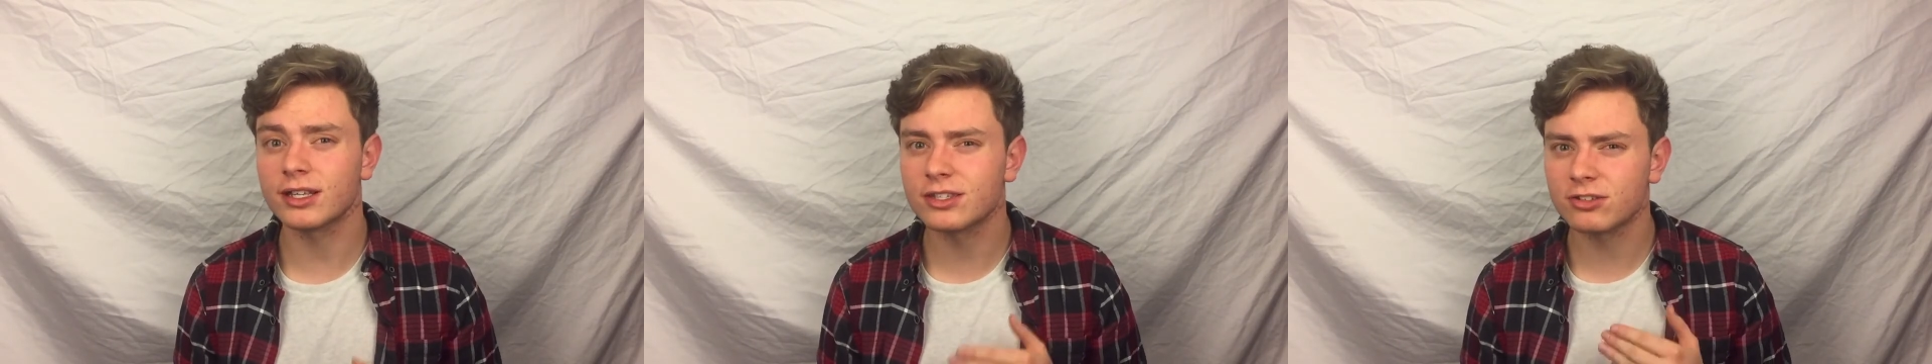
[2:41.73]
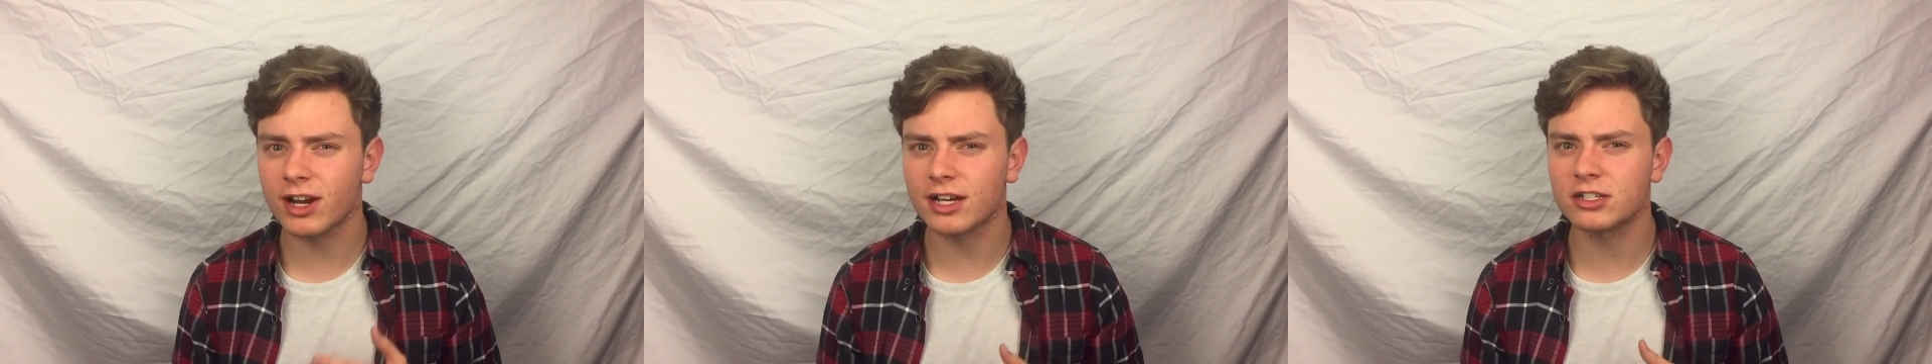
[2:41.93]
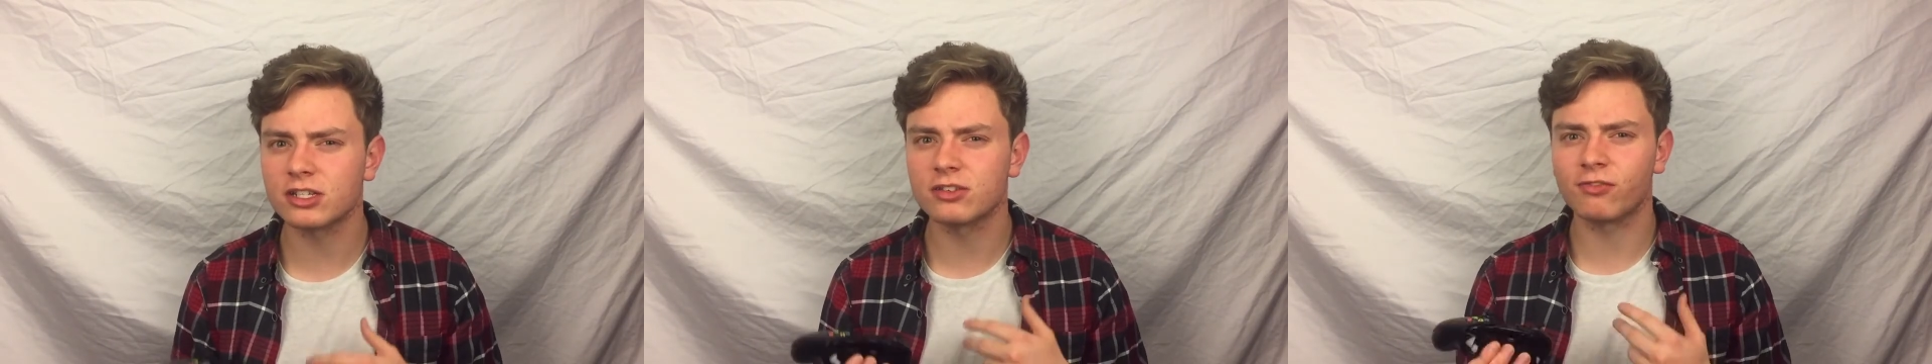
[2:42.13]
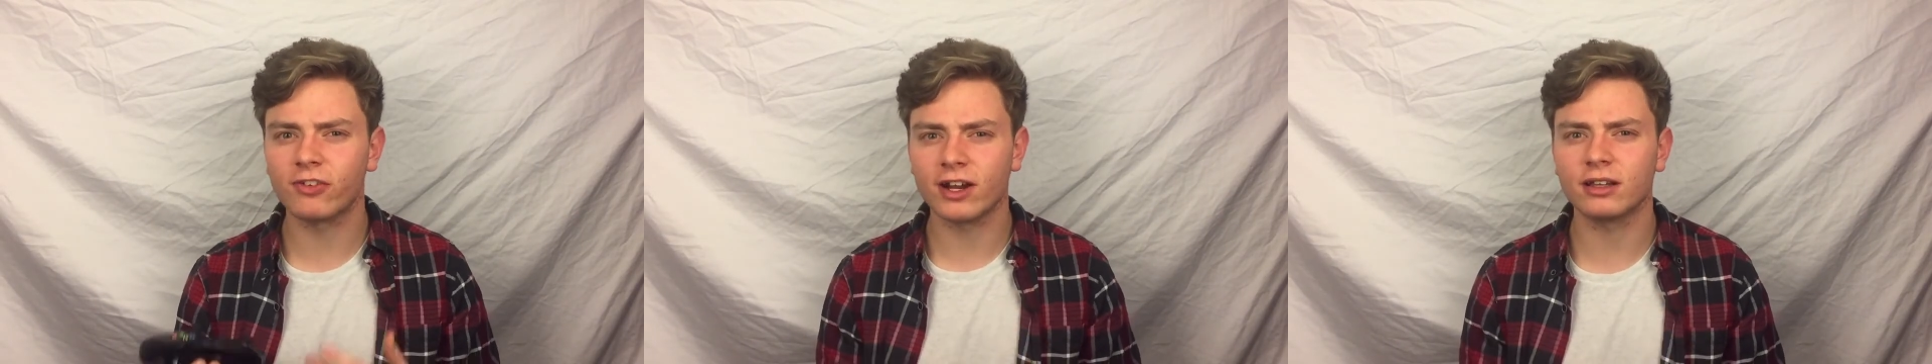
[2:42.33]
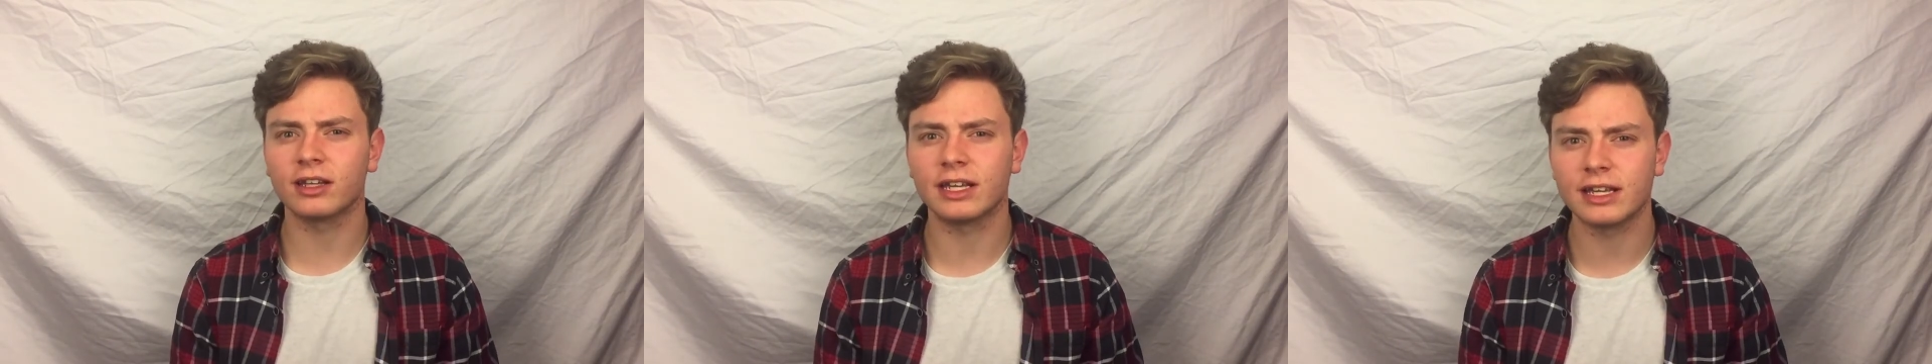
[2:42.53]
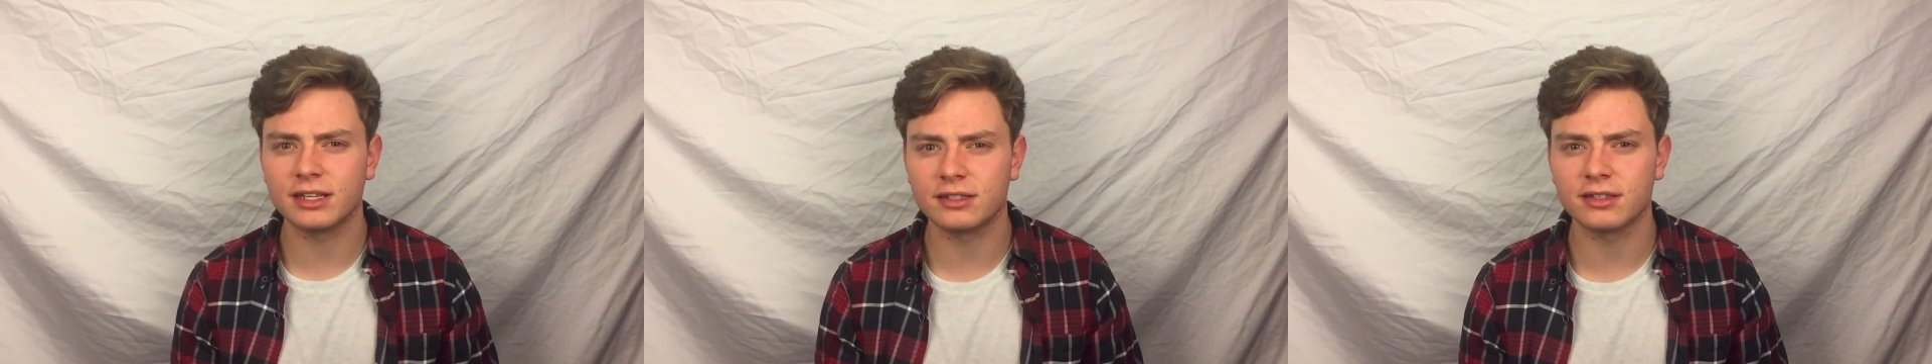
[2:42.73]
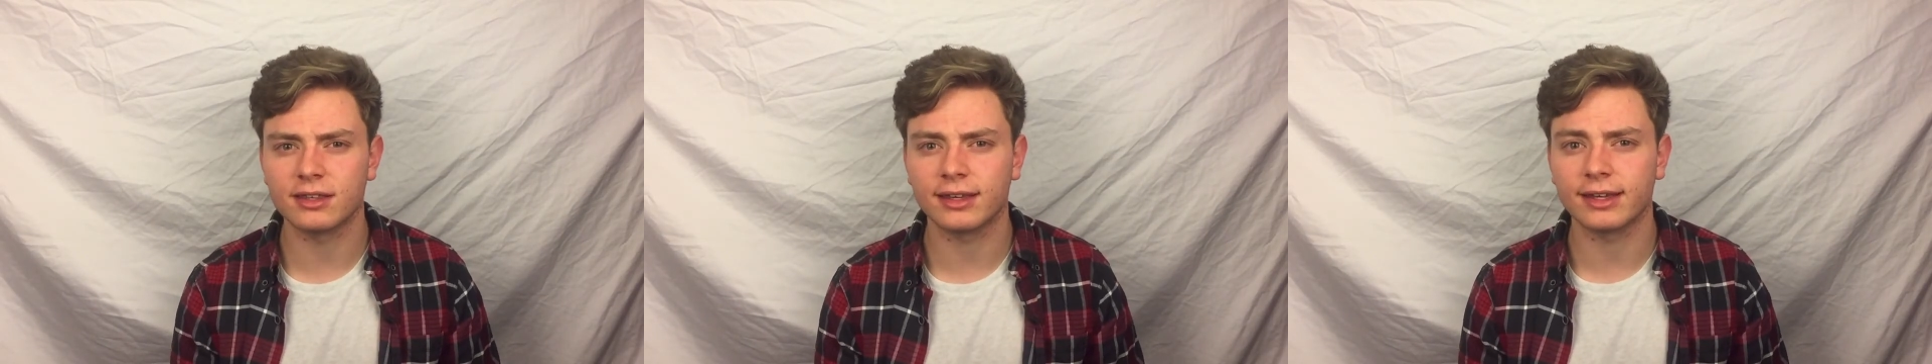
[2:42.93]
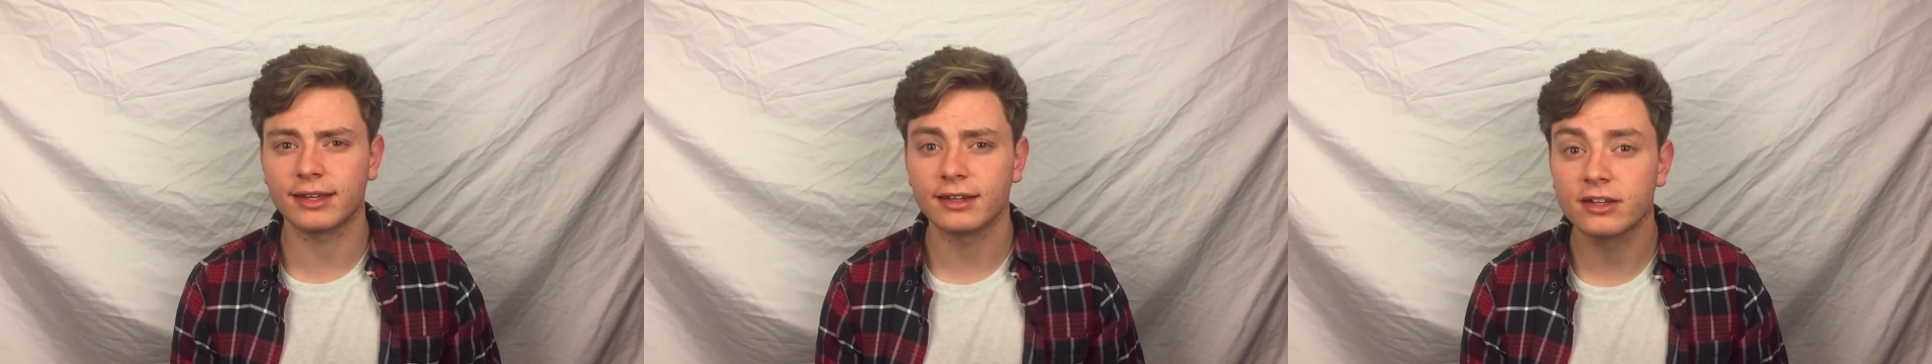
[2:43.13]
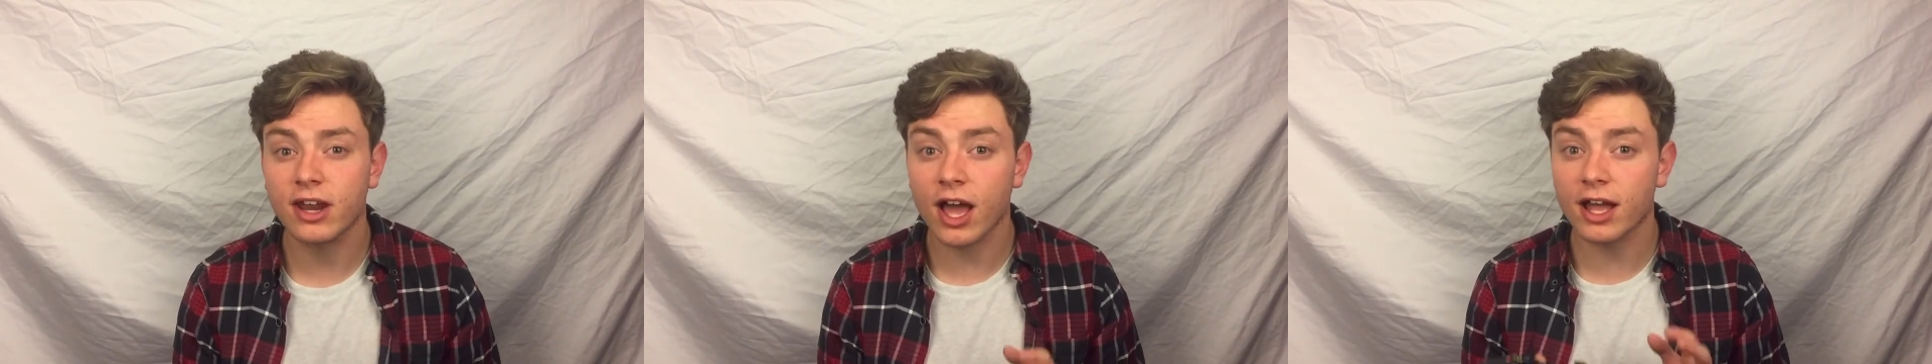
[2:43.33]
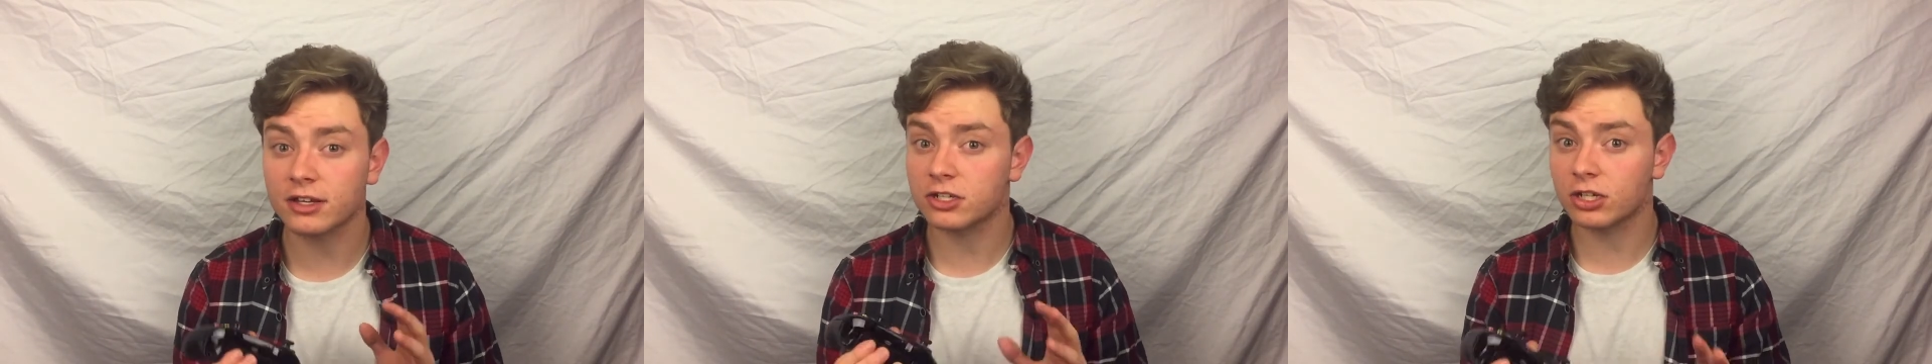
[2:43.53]
It scratches fairly easily.
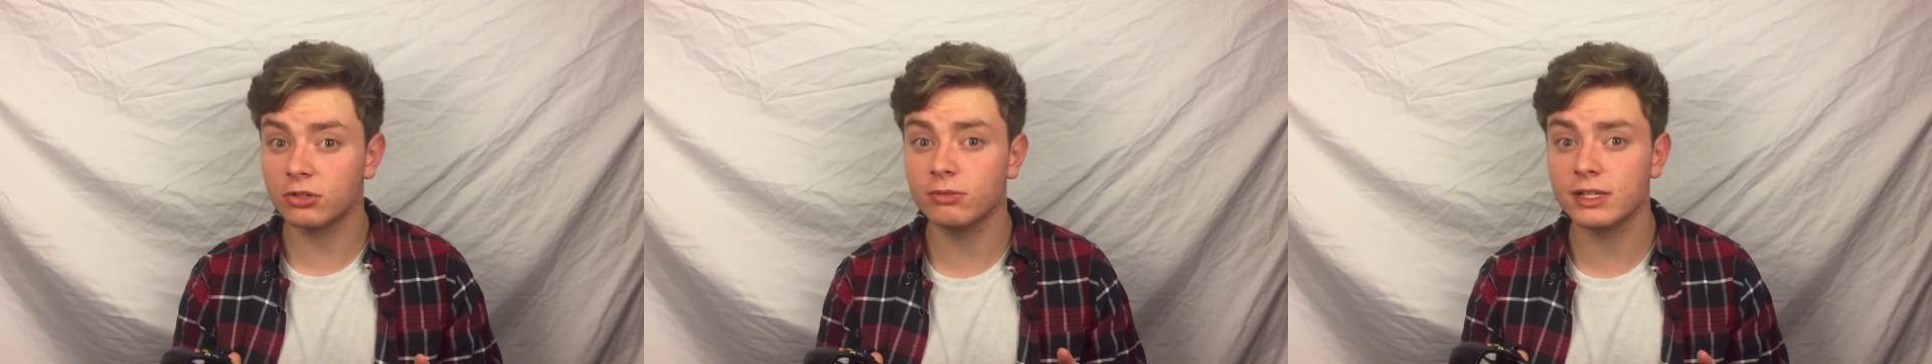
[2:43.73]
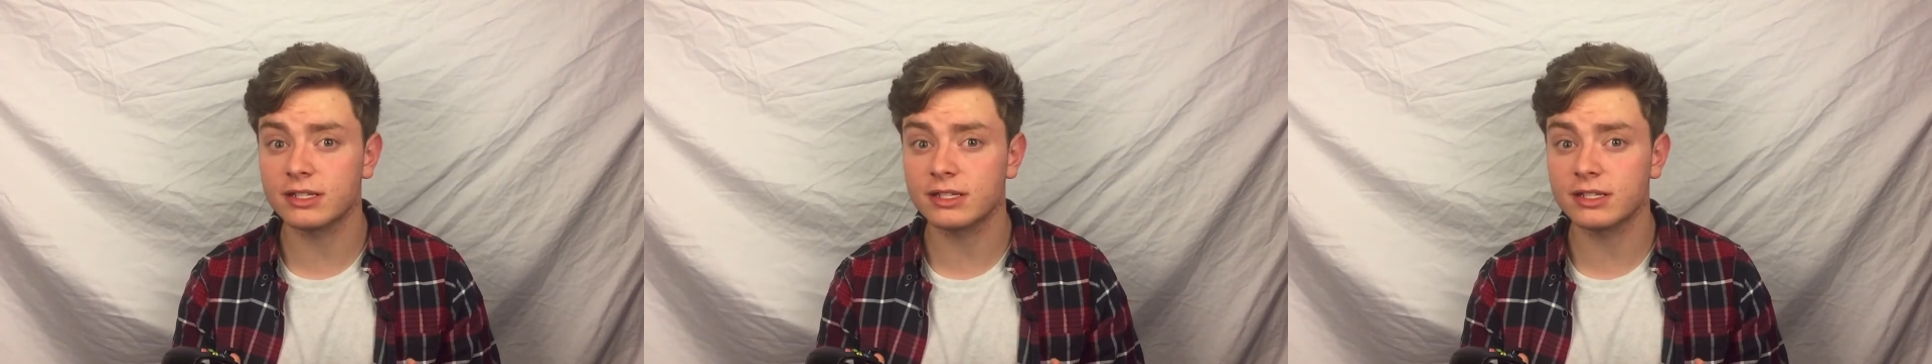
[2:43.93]
Not too